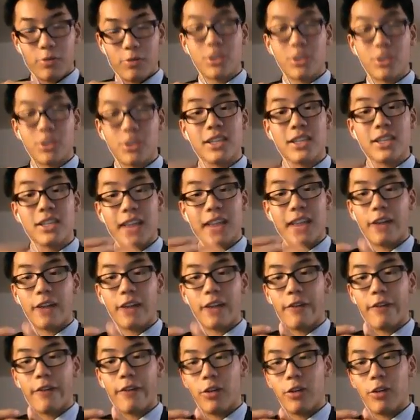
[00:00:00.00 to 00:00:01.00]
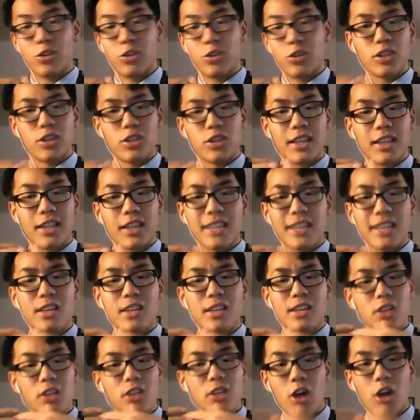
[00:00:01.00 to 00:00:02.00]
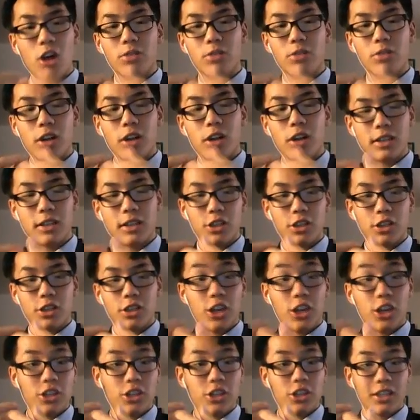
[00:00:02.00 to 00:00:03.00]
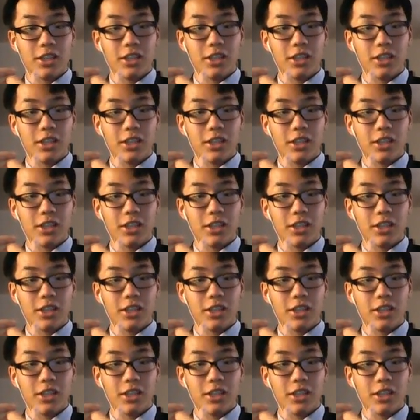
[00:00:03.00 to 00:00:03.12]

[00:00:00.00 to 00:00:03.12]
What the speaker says: which is the data file, which is the things that is always constantly changing,